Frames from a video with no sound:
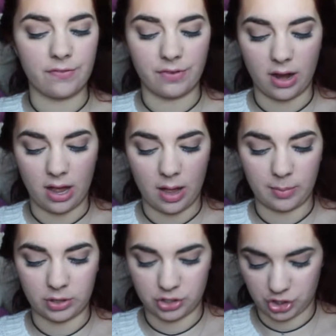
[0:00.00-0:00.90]

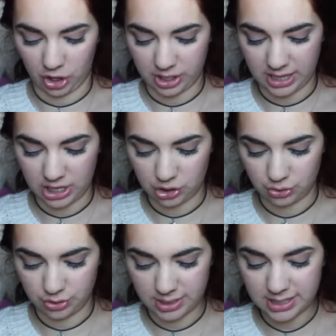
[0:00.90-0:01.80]
from Garnier
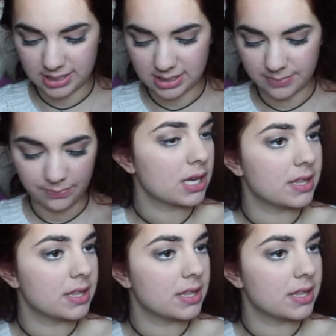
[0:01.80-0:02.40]
Nutrisse.